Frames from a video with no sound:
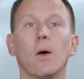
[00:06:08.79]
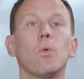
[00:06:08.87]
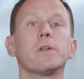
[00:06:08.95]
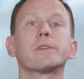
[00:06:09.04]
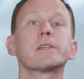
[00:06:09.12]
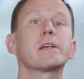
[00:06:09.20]
How
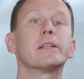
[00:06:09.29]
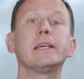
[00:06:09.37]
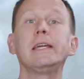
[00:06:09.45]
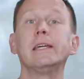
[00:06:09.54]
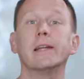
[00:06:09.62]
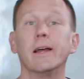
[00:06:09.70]
well does it
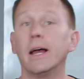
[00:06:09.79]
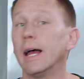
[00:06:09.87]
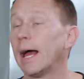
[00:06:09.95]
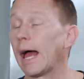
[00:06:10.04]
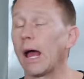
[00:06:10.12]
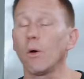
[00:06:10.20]
clean?
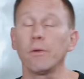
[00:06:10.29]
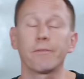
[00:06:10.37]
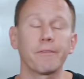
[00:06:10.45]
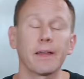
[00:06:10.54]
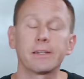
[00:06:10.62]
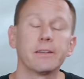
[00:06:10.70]
How
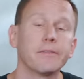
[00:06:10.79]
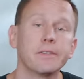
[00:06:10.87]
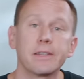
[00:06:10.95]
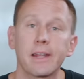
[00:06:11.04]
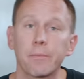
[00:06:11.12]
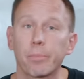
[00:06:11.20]
effective
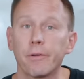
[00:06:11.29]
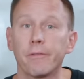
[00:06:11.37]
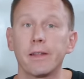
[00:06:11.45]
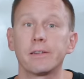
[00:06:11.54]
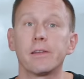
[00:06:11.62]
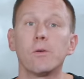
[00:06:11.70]
is it at
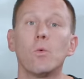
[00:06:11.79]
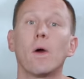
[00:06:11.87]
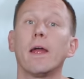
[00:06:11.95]
preventing